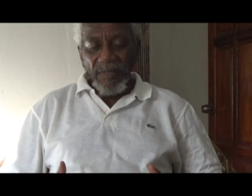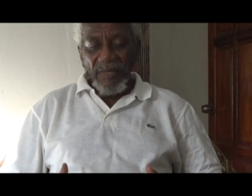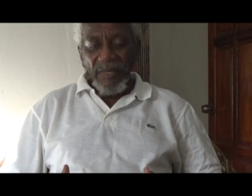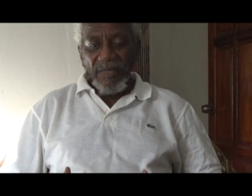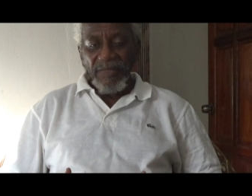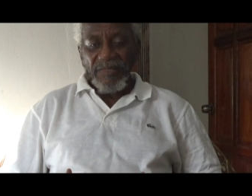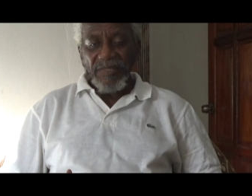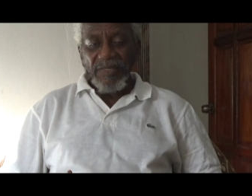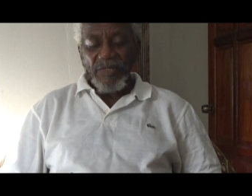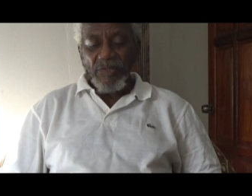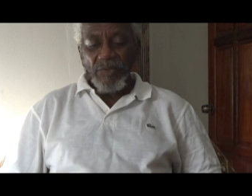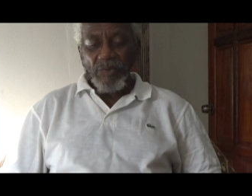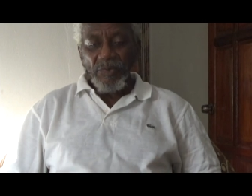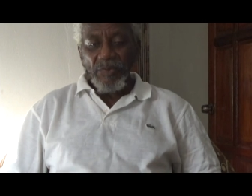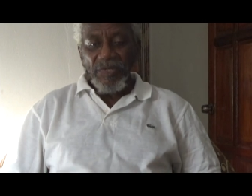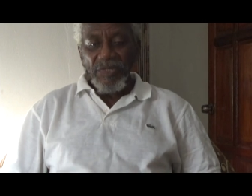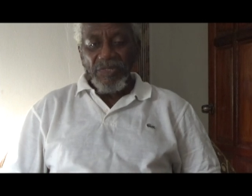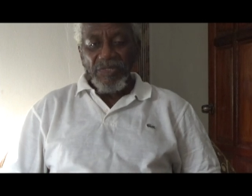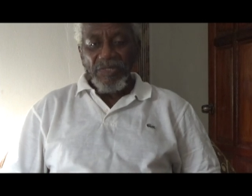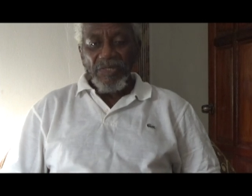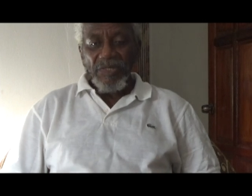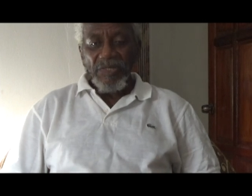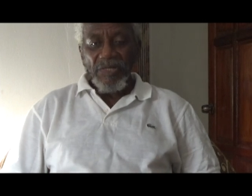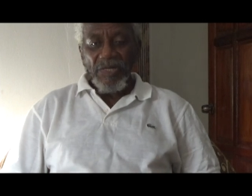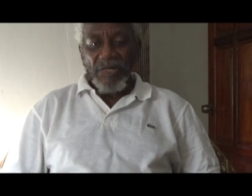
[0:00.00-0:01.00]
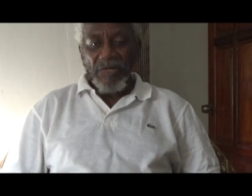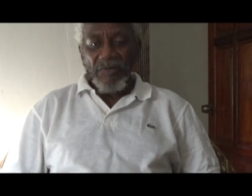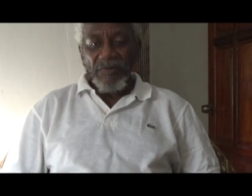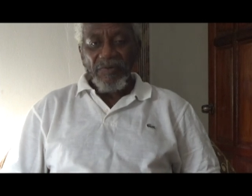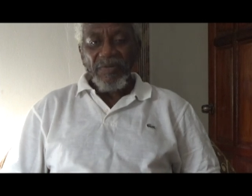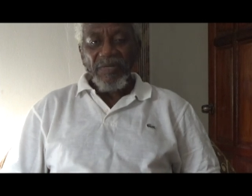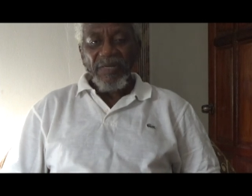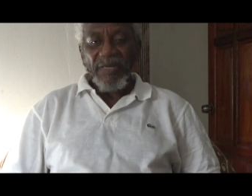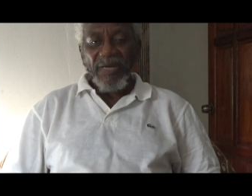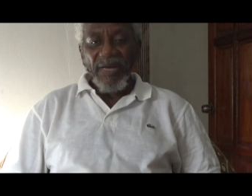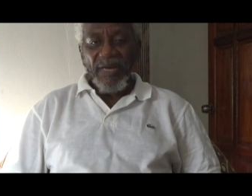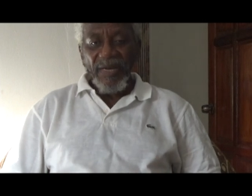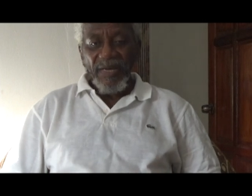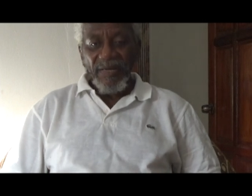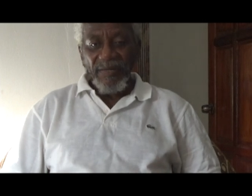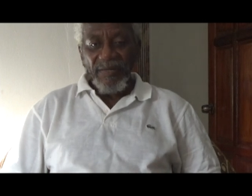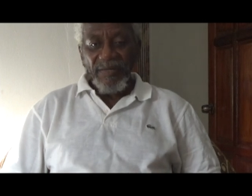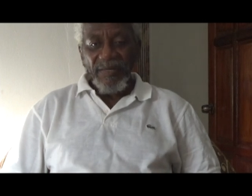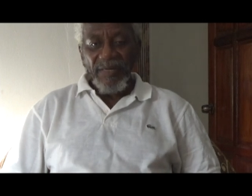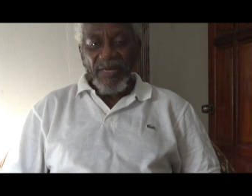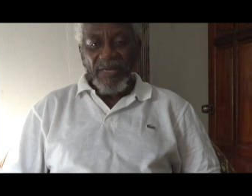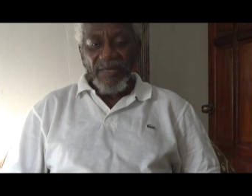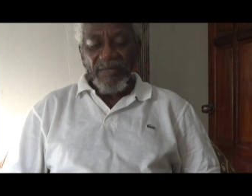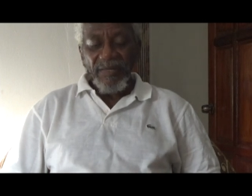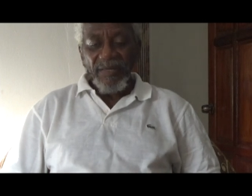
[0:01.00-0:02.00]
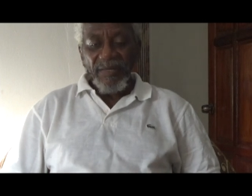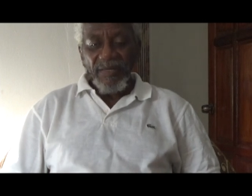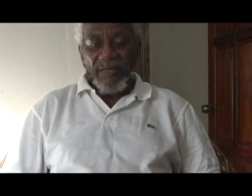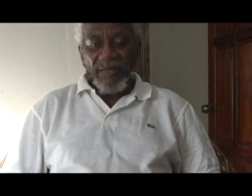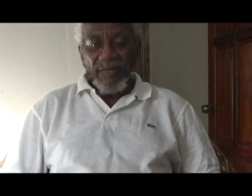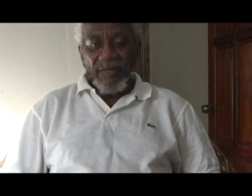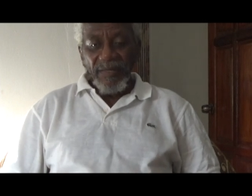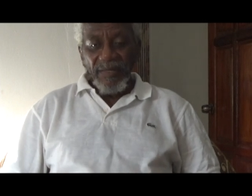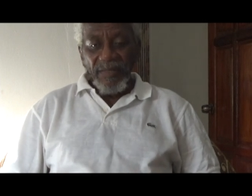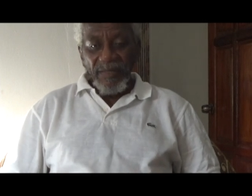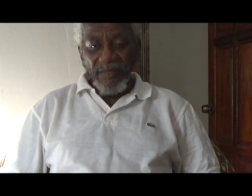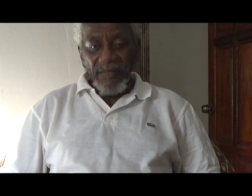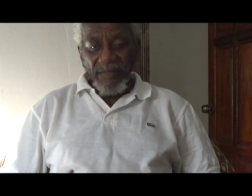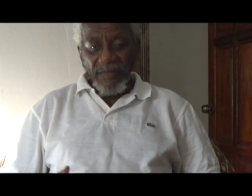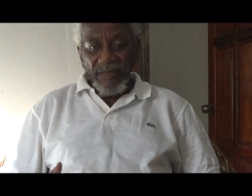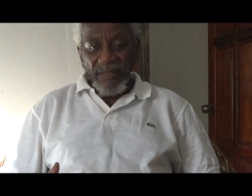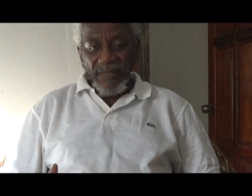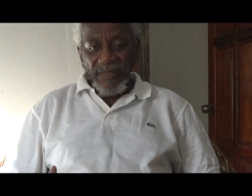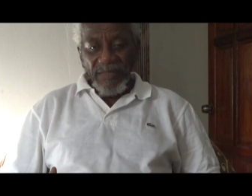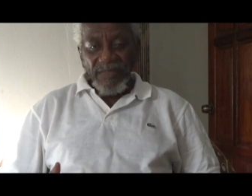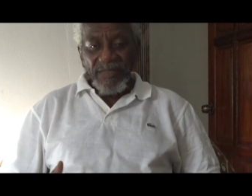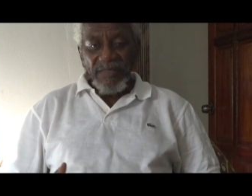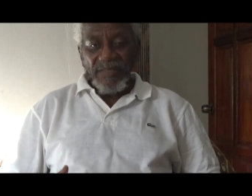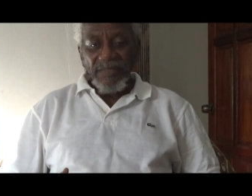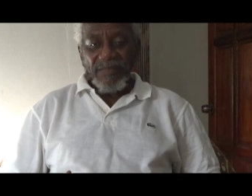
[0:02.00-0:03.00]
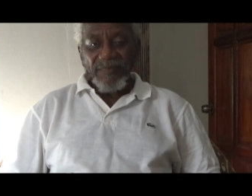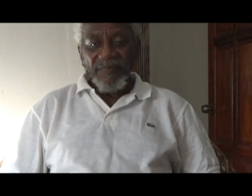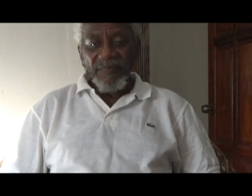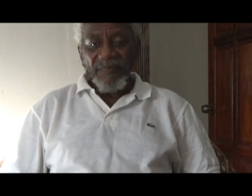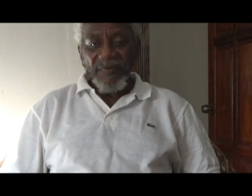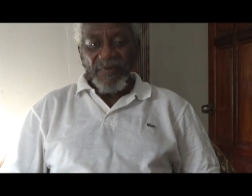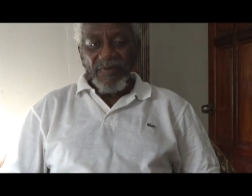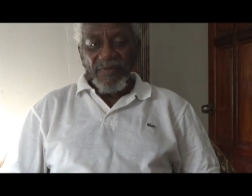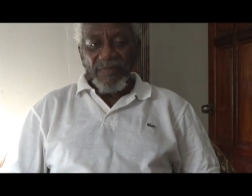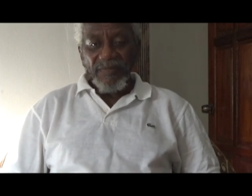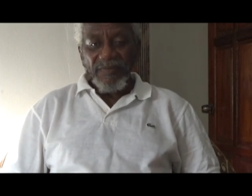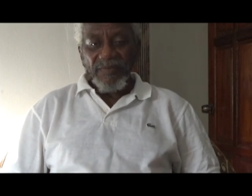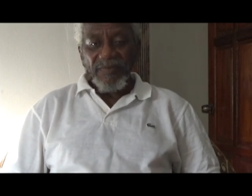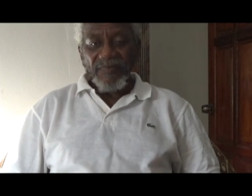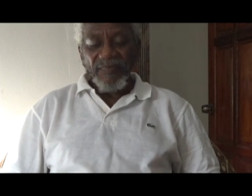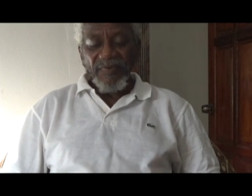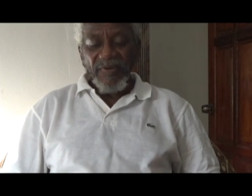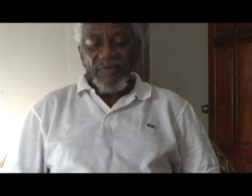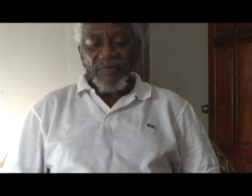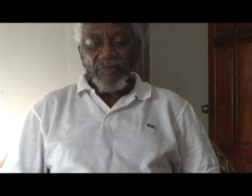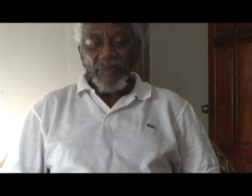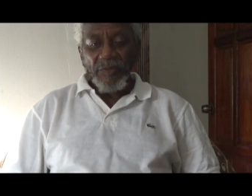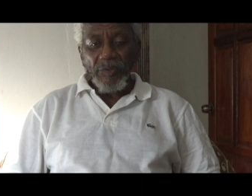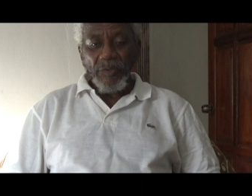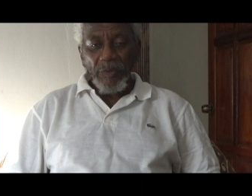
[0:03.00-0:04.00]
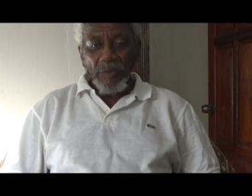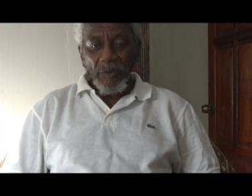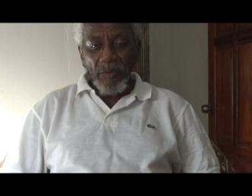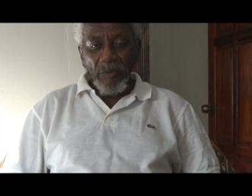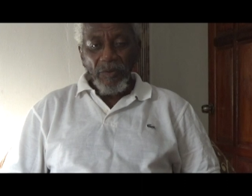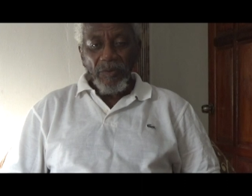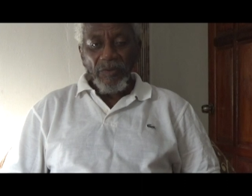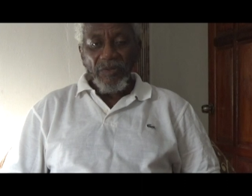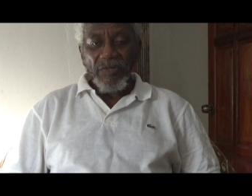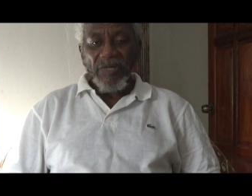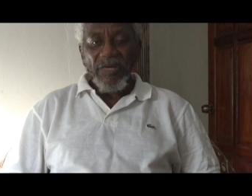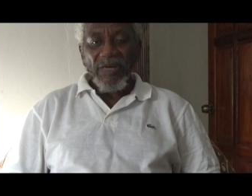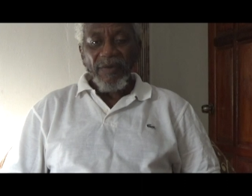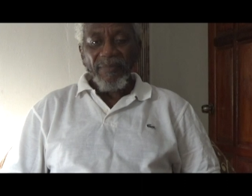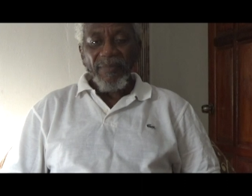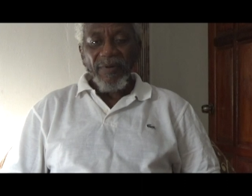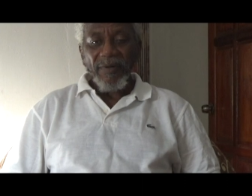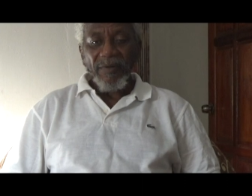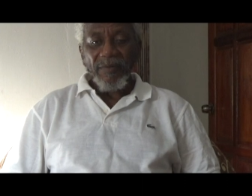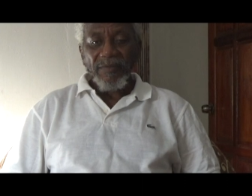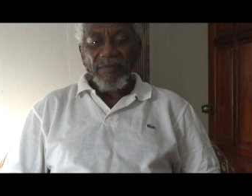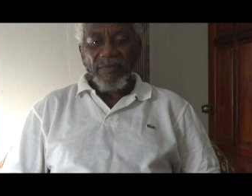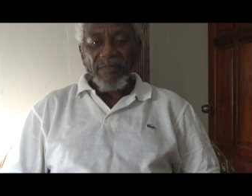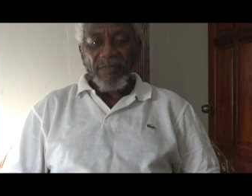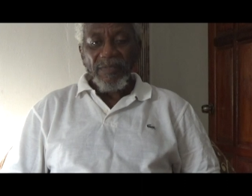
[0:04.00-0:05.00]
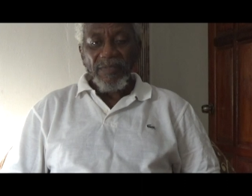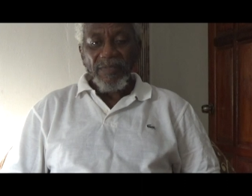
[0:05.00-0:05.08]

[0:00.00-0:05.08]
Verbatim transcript: a situation here in Guyana that the sister feels very strongly about